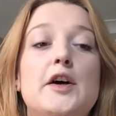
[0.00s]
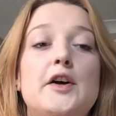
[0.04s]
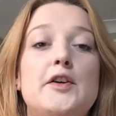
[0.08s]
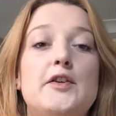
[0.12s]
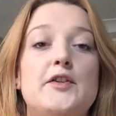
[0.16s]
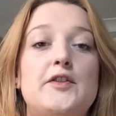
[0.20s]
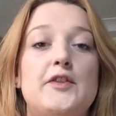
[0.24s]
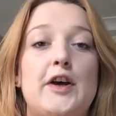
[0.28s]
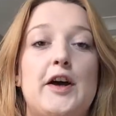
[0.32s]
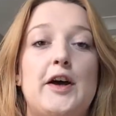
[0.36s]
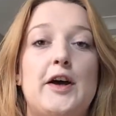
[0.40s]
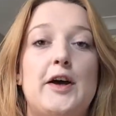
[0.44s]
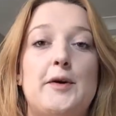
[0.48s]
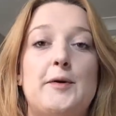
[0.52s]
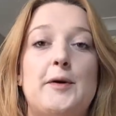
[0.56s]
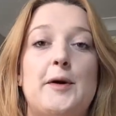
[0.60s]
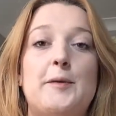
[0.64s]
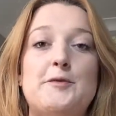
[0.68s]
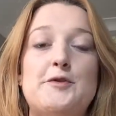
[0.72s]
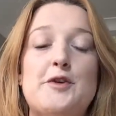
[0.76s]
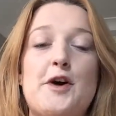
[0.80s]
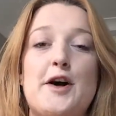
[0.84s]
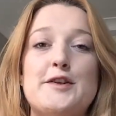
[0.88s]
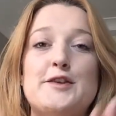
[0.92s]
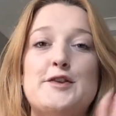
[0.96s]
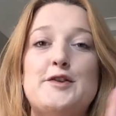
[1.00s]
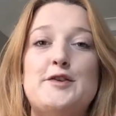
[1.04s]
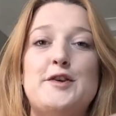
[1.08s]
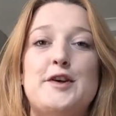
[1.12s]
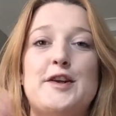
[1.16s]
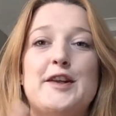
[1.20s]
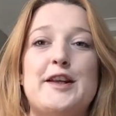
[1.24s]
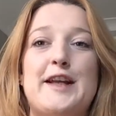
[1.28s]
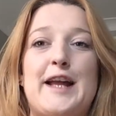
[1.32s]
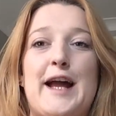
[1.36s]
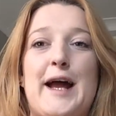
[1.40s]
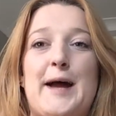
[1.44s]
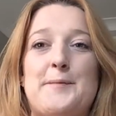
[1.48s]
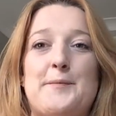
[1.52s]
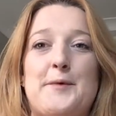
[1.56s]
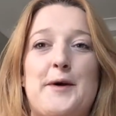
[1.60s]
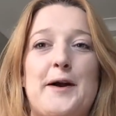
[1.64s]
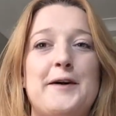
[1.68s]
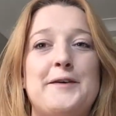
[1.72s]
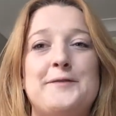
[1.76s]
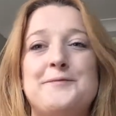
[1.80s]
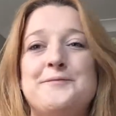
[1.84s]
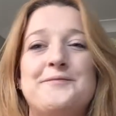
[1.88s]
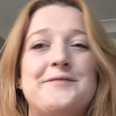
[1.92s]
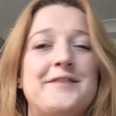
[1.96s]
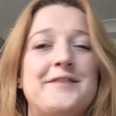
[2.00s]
So I'm trying to look at the camera.